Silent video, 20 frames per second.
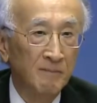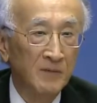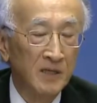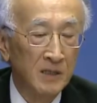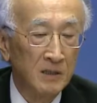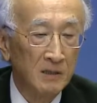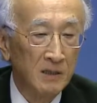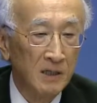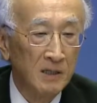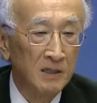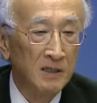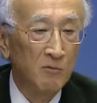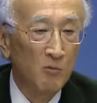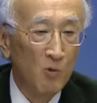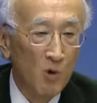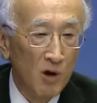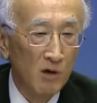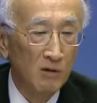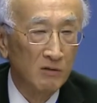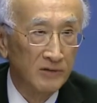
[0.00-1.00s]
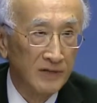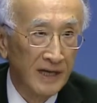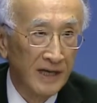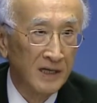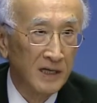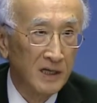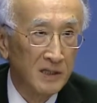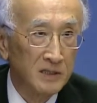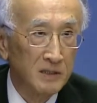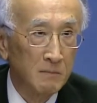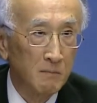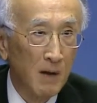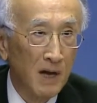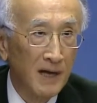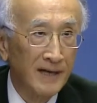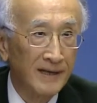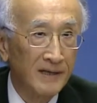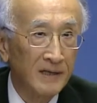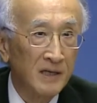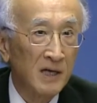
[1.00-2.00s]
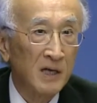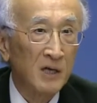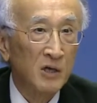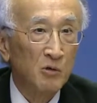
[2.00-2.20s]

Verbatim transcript: in, in the world energy market.